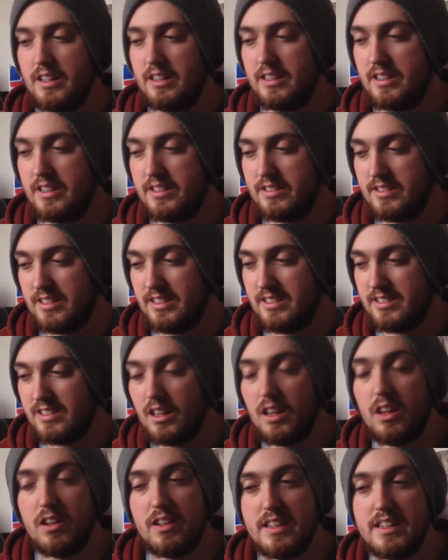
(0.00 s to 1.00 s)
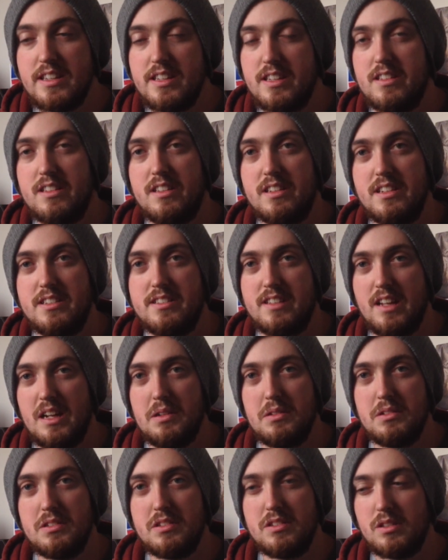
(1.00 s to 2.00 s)
It's a lot easier than it
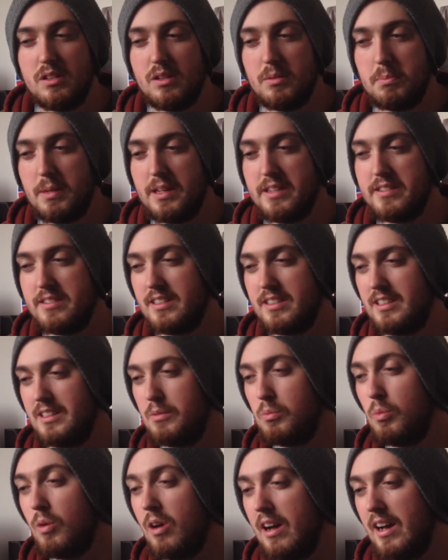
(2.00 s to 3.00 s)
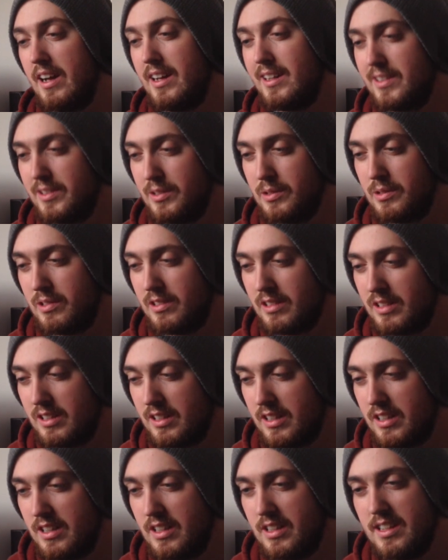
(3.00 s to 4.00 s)
sounds. Basically what I do
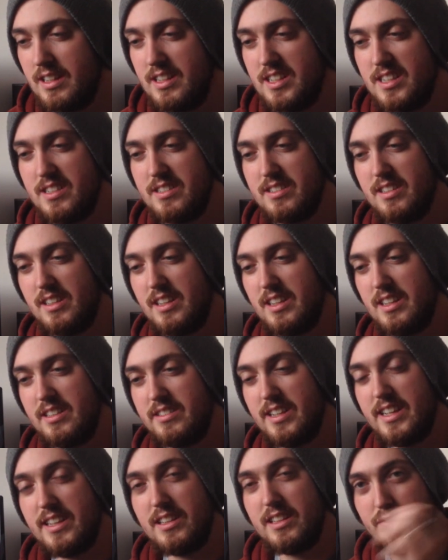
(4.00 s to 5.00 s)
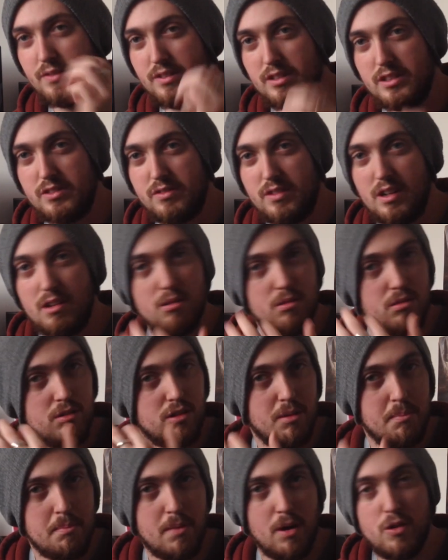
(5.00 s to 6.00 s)
is I take the filter out,
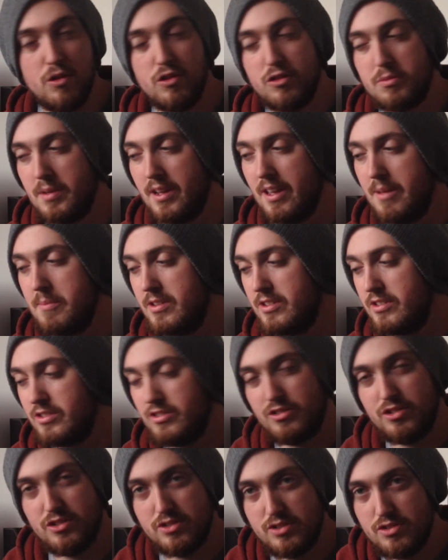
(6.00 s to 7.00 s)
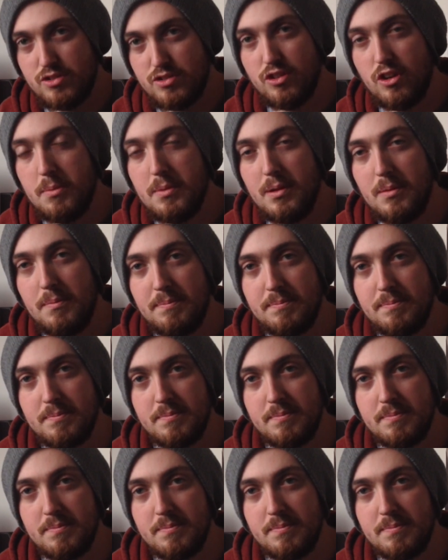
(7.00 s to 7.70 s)
compose my image just as normal,